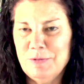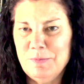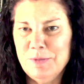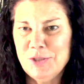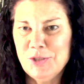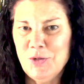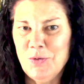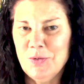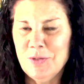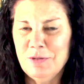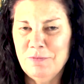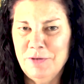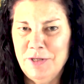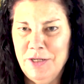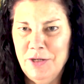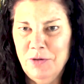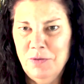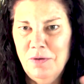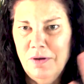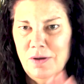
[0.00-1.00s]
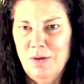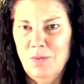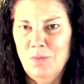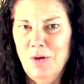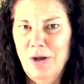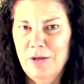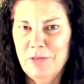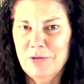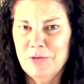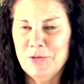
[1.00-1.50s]
be showing the video
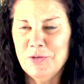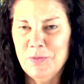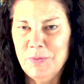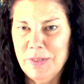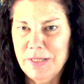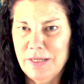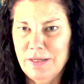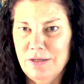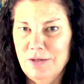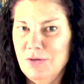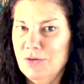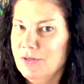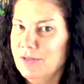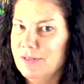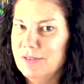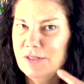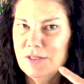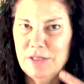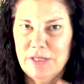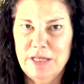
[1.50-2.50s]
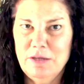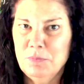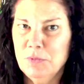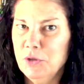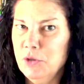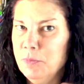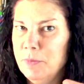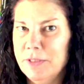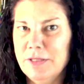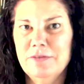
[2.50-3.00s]
while they're doing it. You can keep
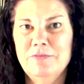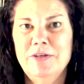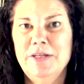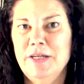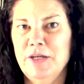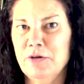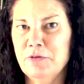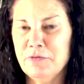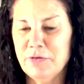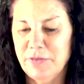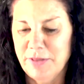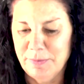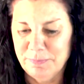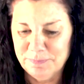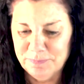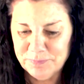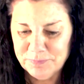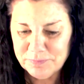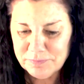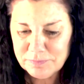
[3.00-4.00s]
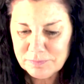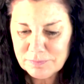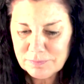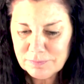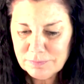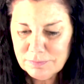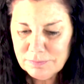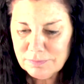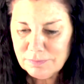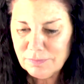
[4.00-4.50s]
looping the video for them.
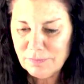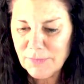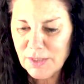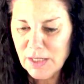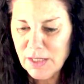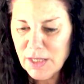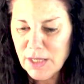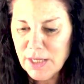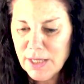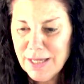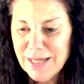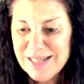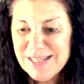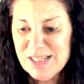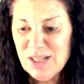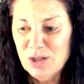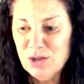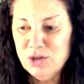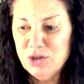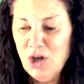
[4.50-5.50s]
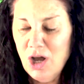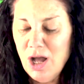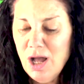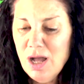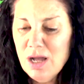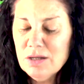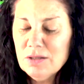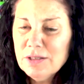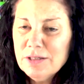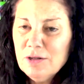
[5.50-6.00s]
It's a
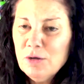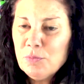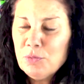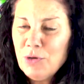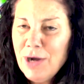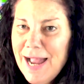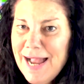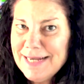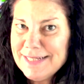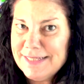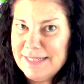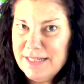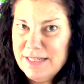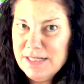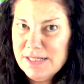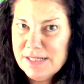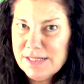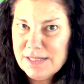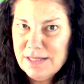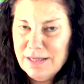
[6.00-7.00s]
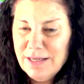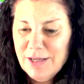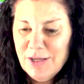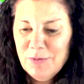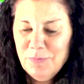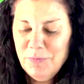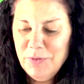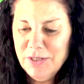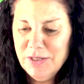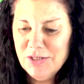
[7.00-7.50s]
long little practice,
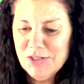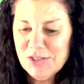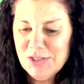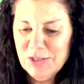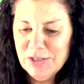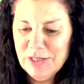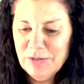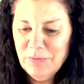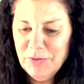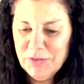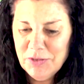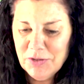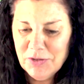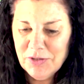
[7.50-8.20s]
because look at what they're